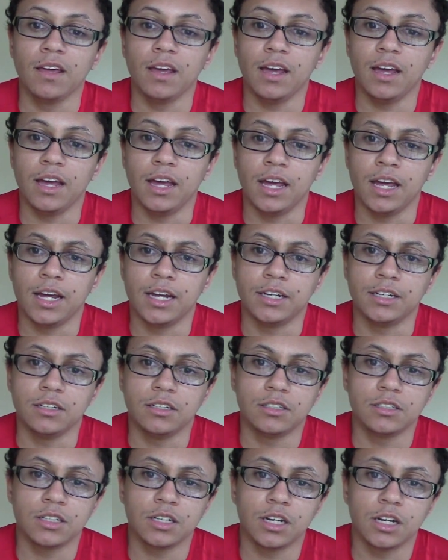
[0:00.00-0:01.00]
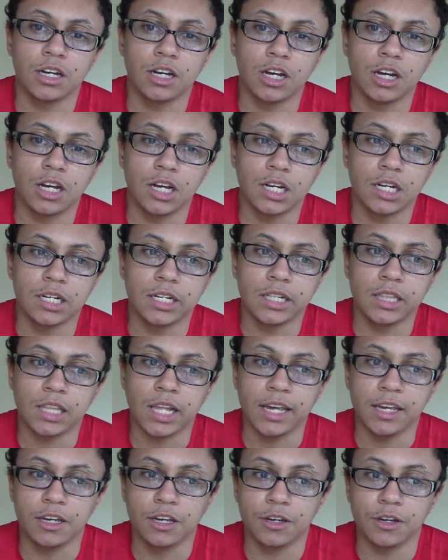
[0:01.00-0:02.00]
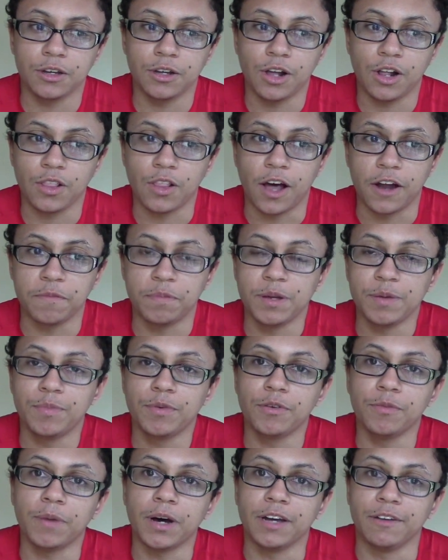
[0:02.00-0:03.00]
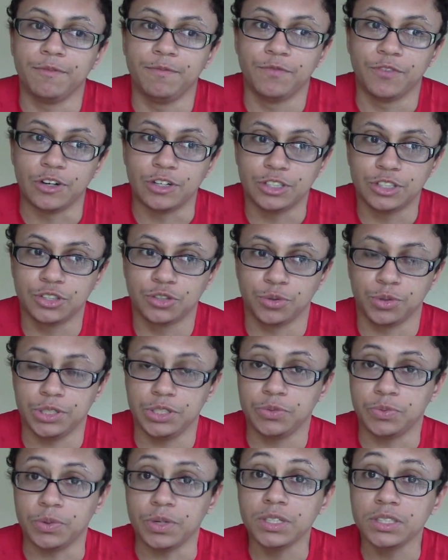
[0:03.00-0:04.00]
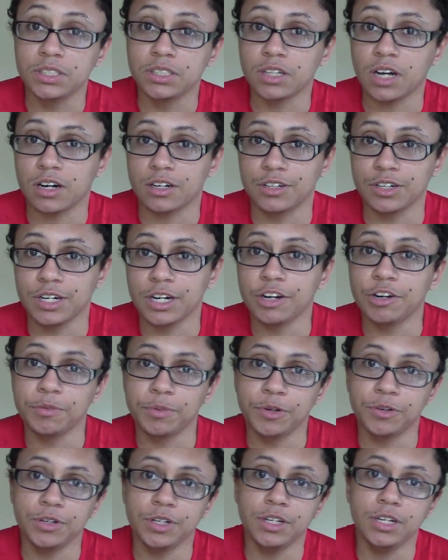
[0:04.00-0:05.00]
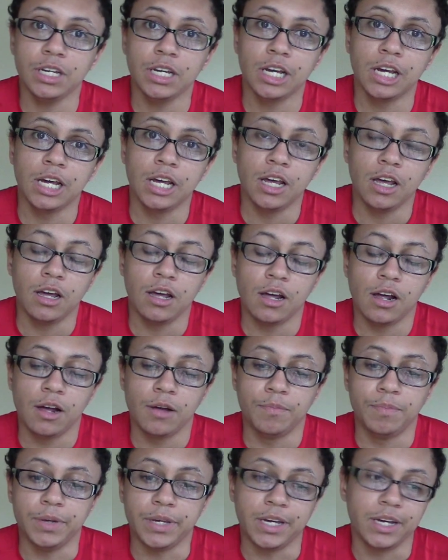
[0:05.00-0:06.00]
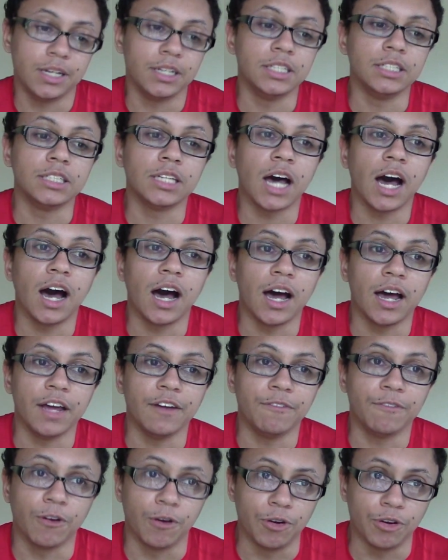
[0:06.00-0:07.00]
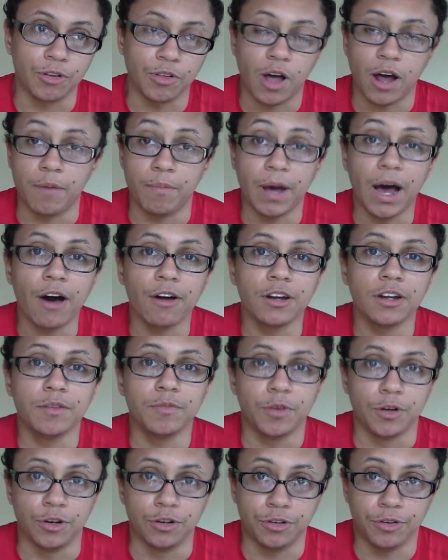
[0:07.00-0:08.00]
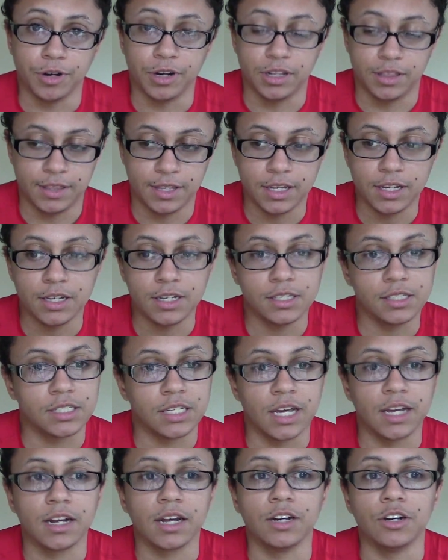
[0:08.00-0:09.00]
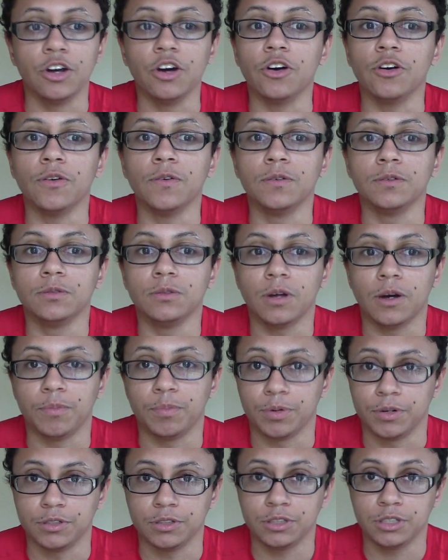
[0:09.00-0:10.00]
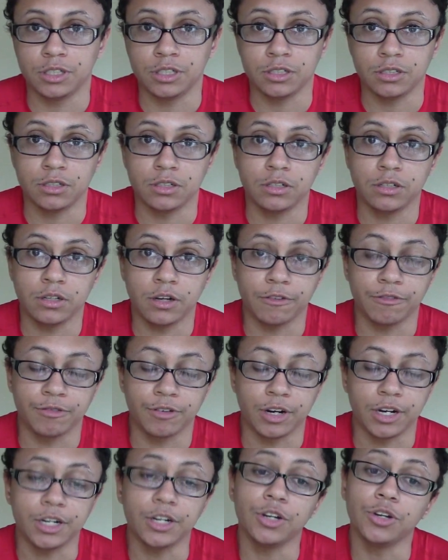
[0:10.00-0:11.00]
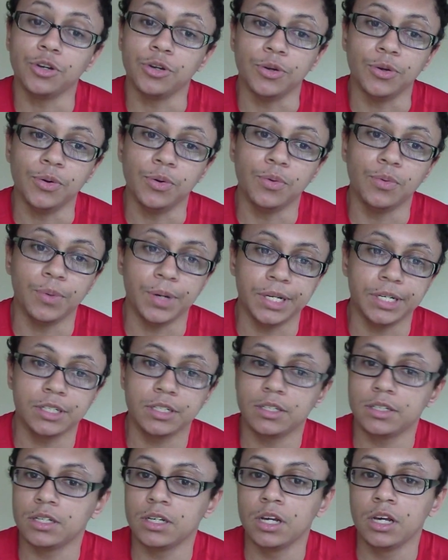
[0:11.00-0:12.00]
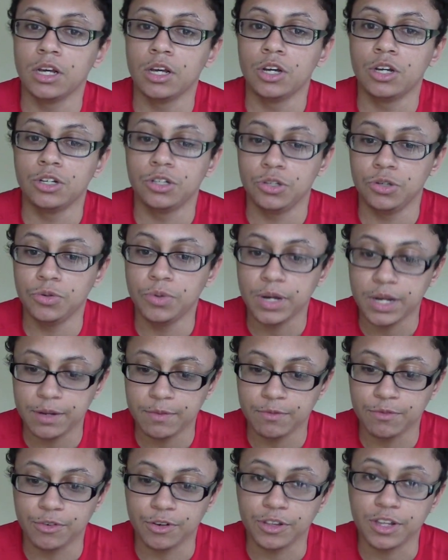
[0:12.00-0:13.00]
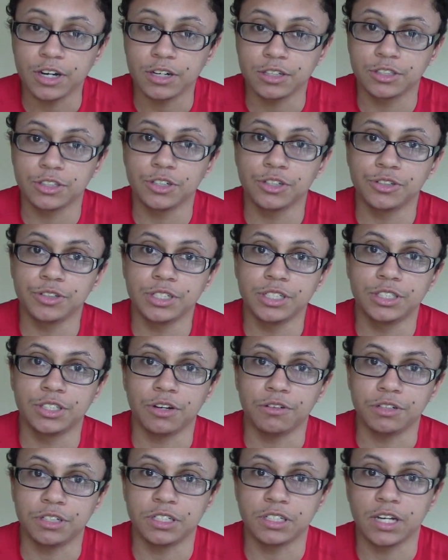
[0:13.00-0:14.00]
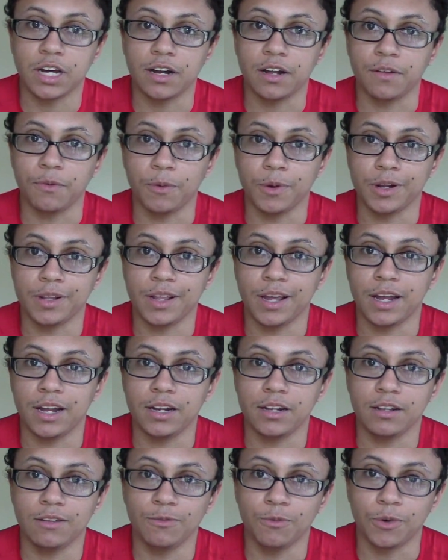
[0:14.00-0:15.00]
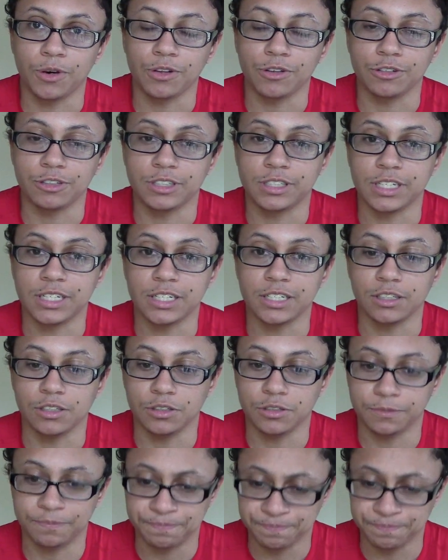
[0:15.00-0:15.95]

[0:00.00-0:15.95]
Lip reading: And like a lot of people, my first choice was Dr. Garamoni because I've heard a lot about him, heard great things, and I know a friend who went to him for their surgery, so it's just kind of one of those things